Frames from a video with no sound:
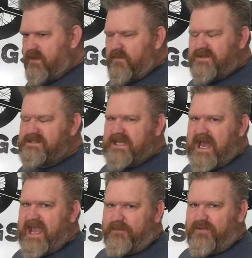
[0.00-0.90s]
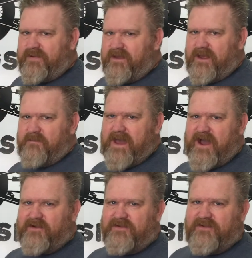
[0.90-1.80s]
what's the hype
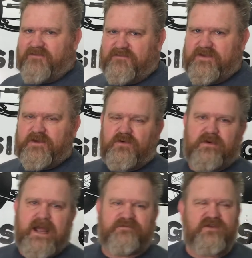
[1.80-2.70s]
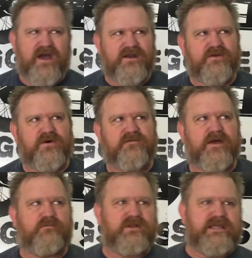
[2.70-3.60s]
about vehicle wraps? You know, I don't know if
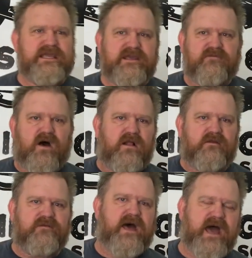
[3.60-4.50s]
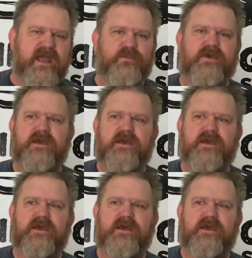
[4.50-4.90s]
I believe all of the hype.